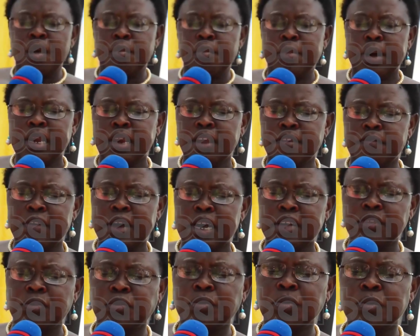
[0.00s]
of June
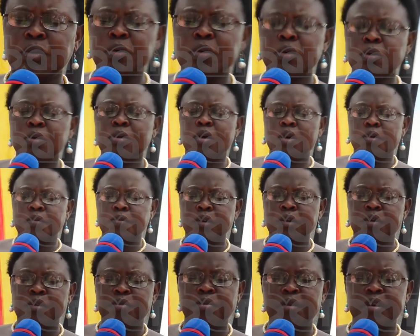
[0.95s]
2022,
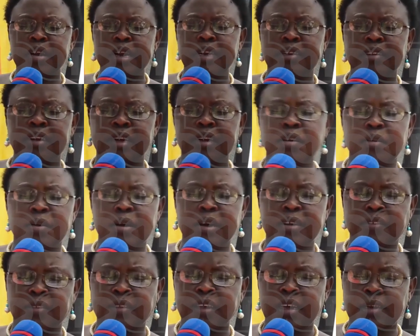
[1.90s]
Sharon
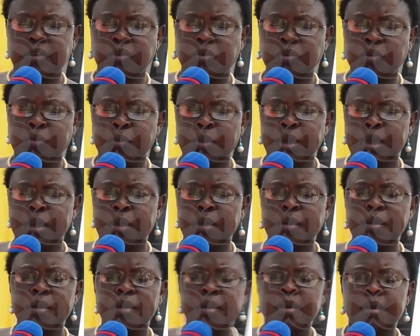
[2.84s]
was conferred by
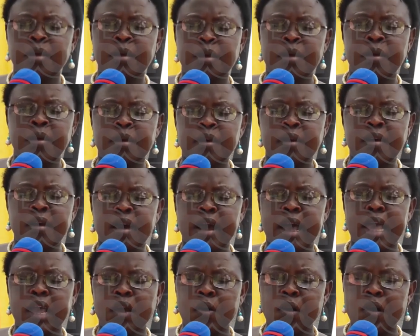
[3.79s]
the Minister of
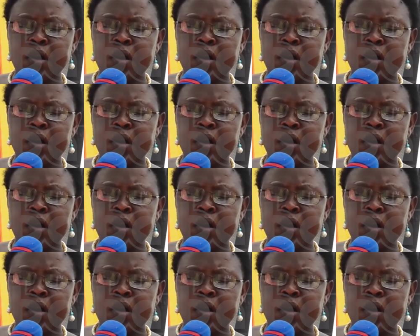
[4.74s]
State for